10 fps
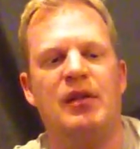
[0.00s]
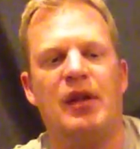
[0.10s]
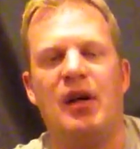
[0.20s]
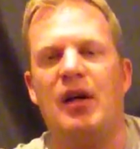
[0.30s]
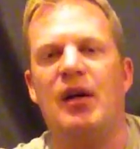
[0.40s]

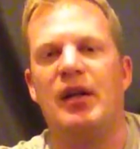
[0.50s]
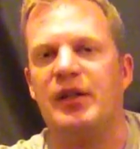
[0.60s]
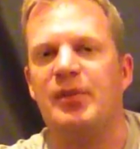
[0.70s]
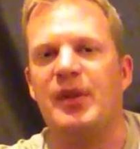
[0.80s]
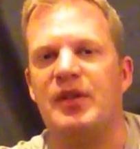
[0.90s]
that I
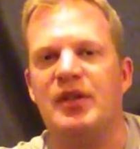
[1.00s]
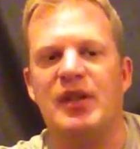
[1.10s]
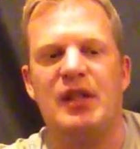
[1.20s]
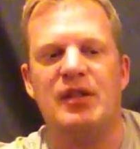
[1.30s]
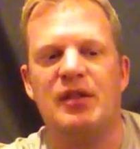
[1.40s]
like as much as
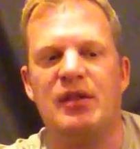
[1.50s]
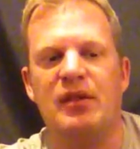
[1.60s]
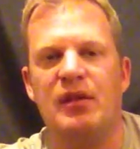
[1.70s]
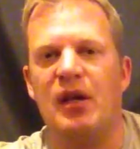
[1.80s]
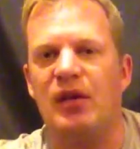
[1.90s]
this,
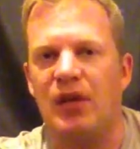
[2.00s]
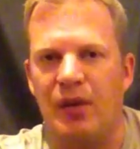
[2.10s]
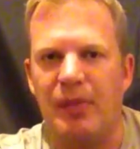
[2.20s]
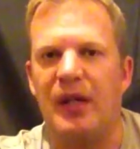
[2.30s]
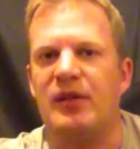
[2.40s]
that I'll
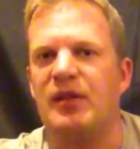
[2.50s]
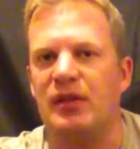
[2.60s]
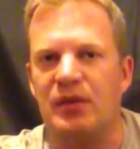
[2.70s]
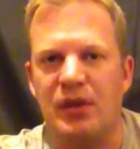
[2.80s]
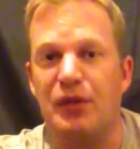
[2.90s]
go back
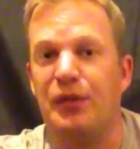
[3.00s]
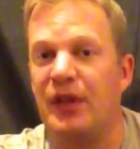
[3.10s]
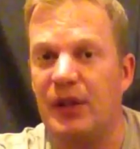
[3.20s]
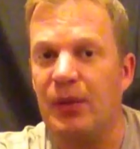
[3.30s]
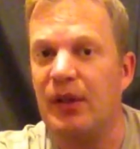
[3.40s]
to as
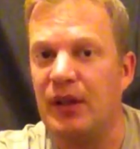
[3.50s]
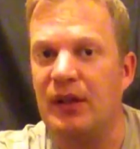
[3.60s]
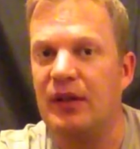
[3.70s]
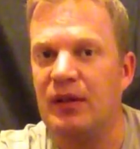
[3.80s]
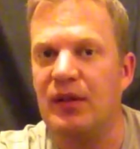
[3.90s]
frequently